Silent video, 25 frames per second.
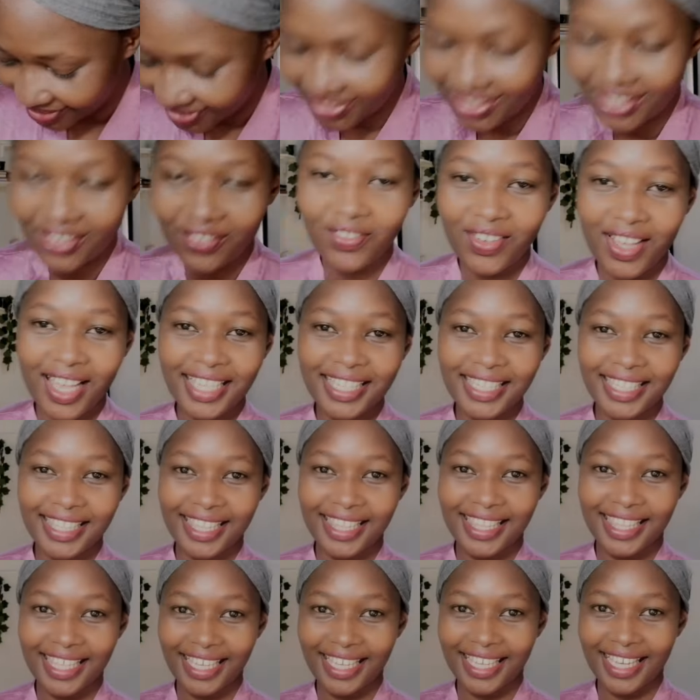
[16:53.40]
So the first
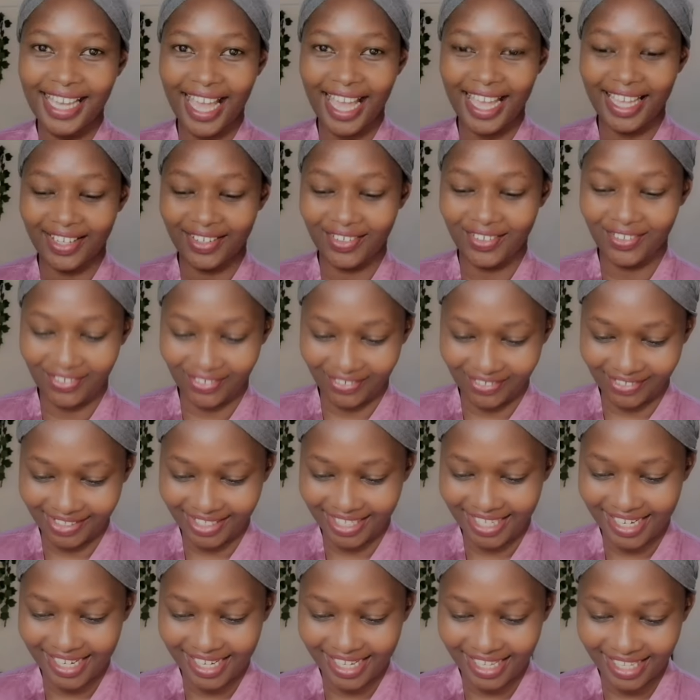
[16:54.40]
thing I
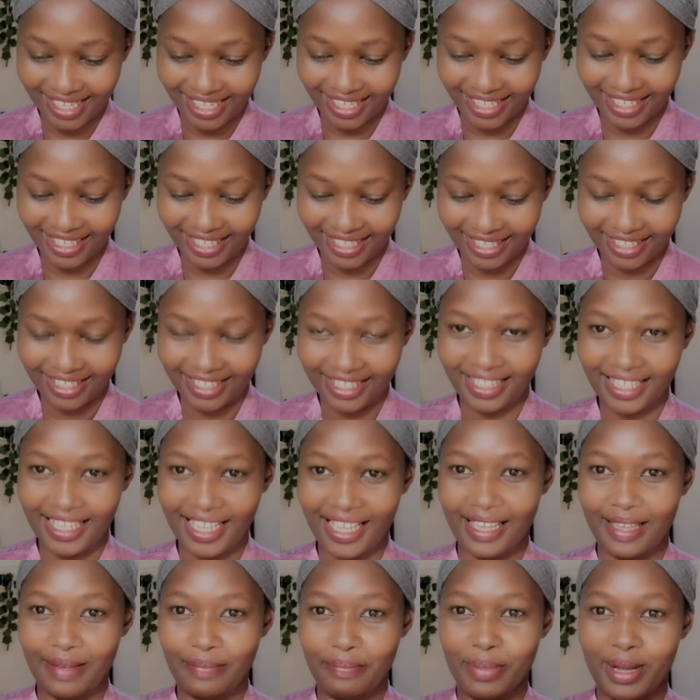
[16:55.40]
got is
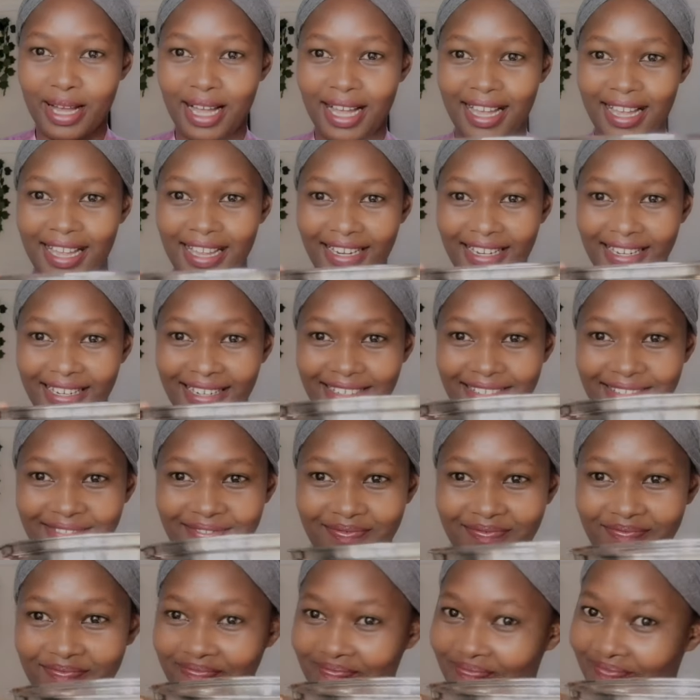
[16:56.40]
a pan.
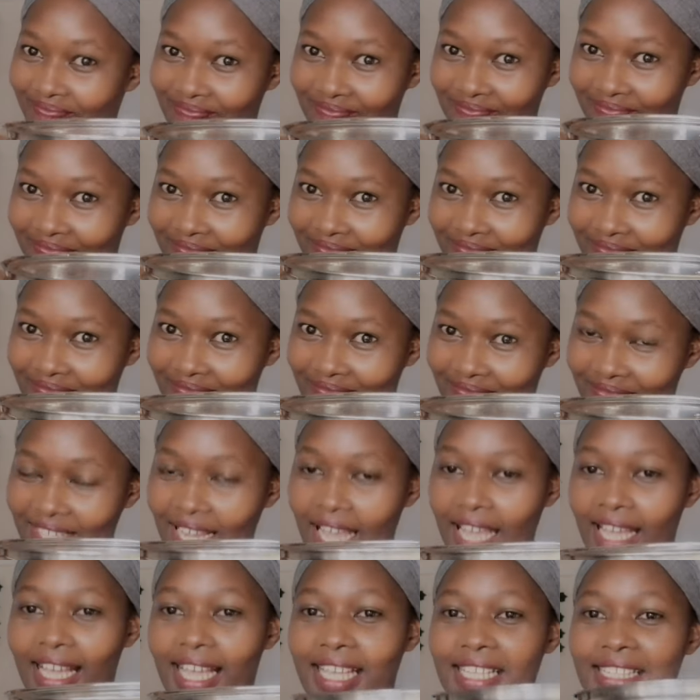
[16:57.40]

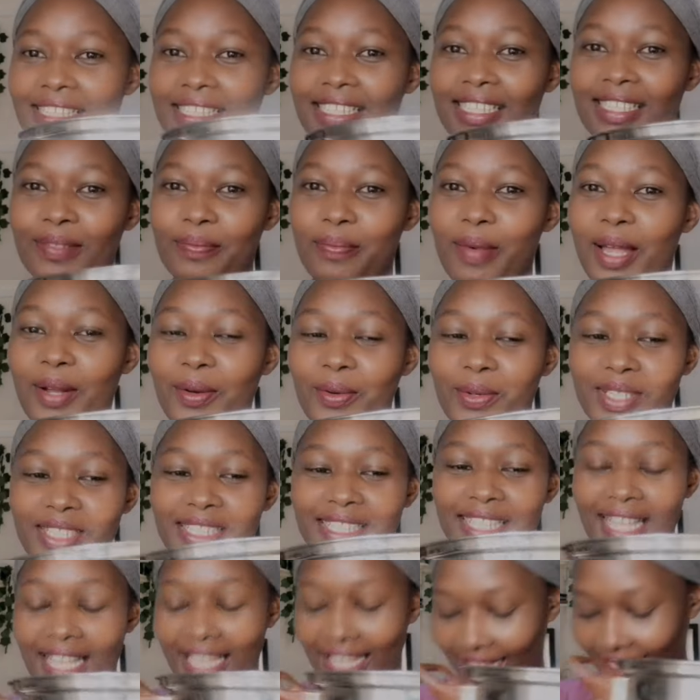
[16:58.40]
Guys, this pan
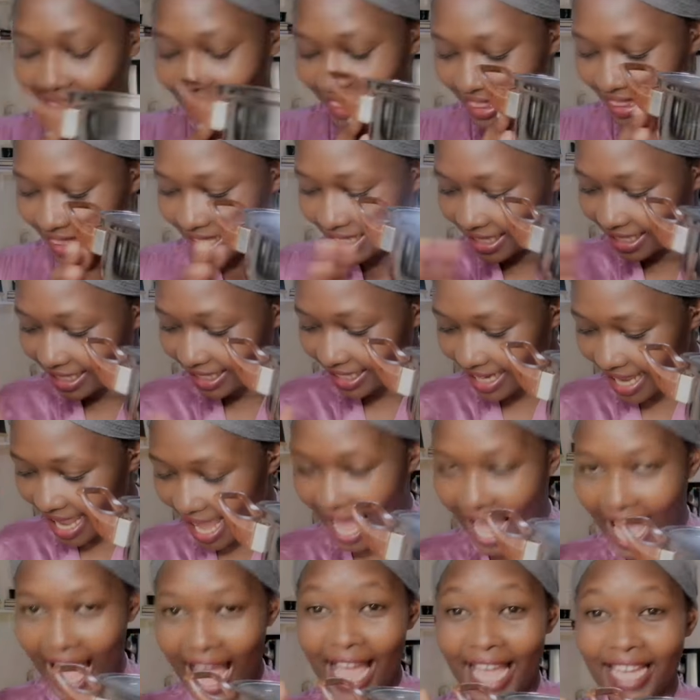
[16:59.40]
was
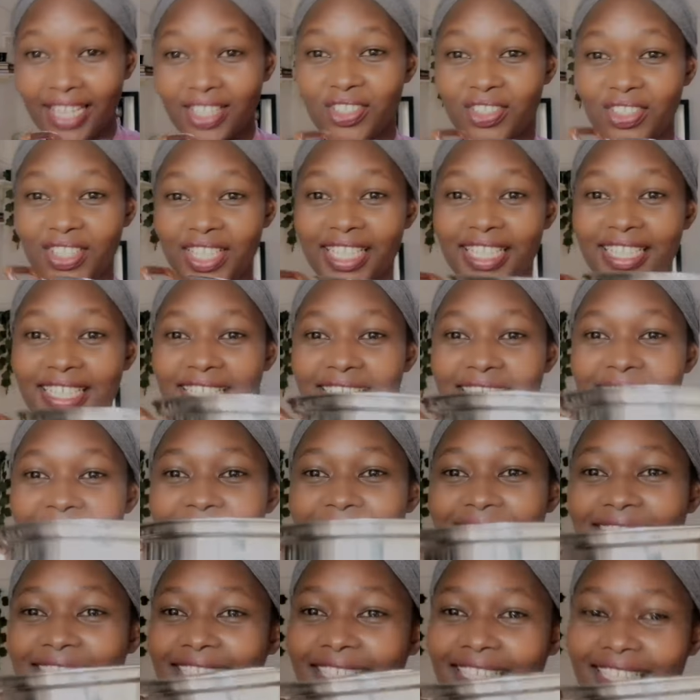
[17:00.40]
300
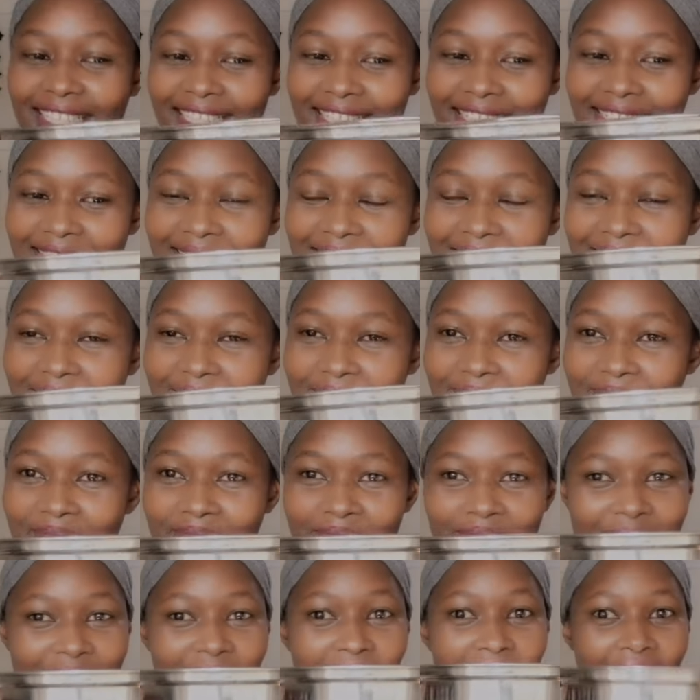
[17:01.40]
shillings.
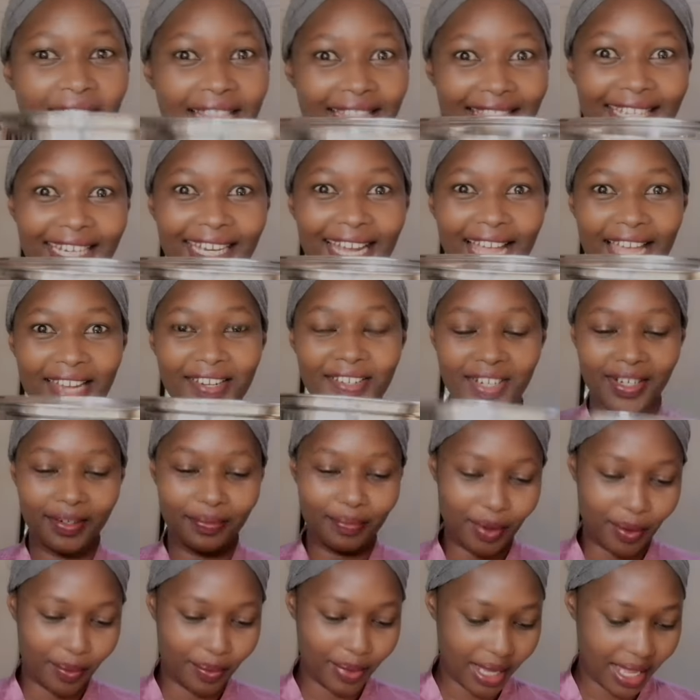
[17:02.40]

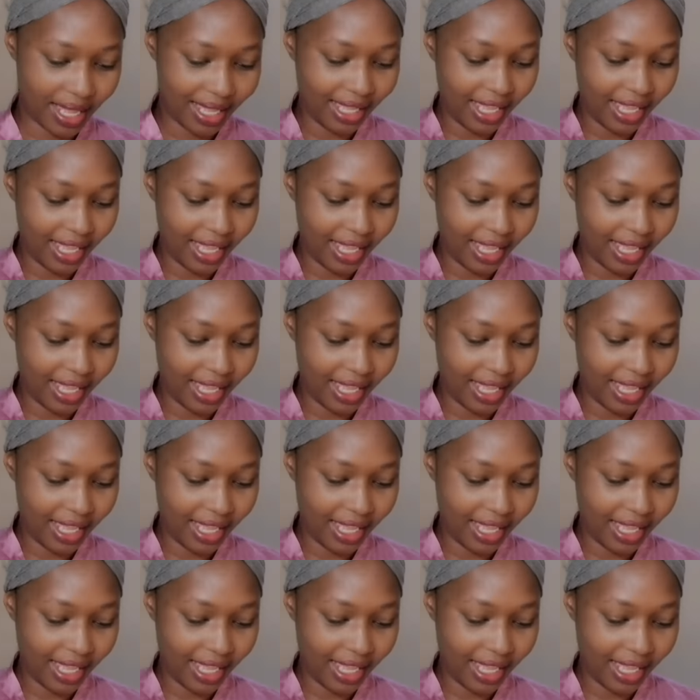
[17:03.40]
300 bob.